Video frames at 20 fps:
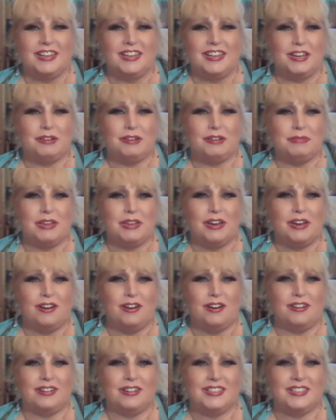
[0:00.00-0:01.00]
cards,
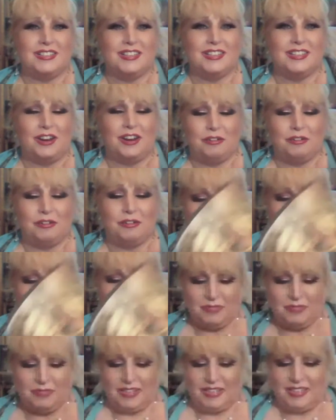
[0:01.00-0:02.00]
you know.
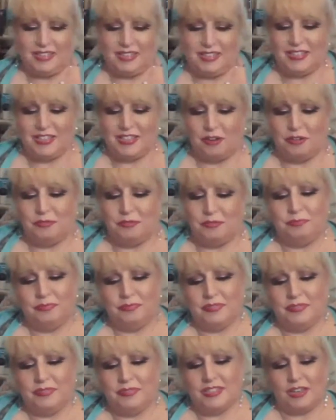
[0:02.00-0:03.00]
So
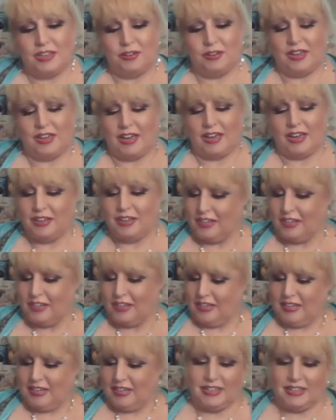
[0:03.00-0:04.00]
yeah,
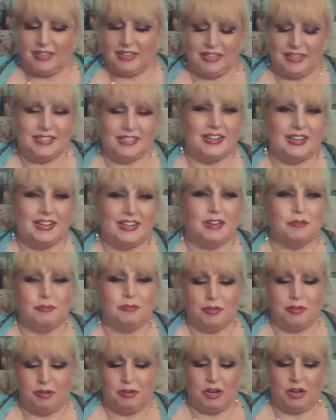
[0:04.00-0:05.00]
it's like you know, my
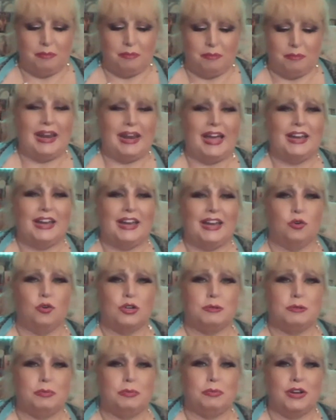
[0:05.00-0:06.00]
landlord putting
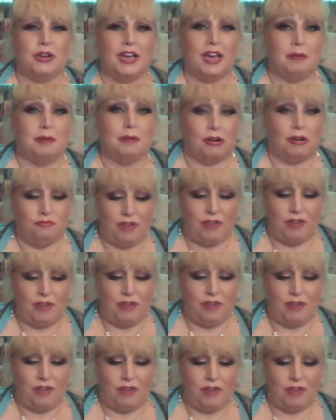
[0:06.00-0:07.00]
up my rent
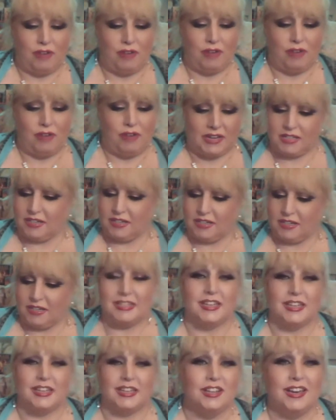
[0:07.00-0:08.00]

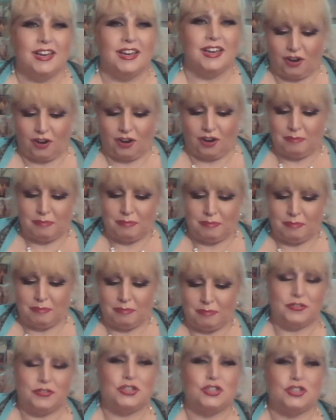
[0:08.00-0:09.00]
at a
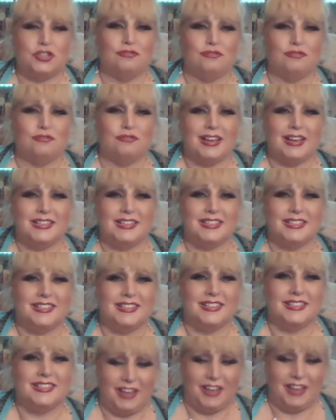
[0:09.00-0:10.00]
time of
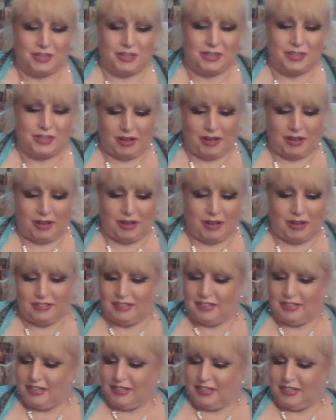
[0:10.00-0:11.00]
stress
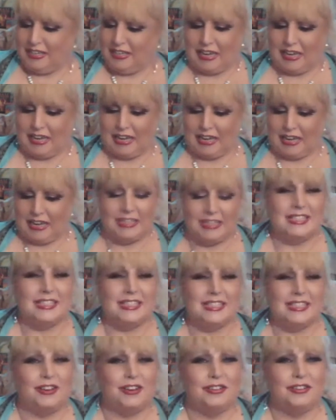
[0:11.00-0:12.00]
as well.
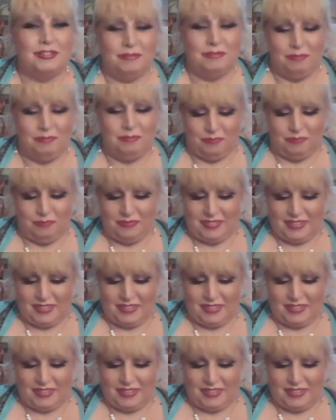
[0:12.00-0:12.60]
Yeah. So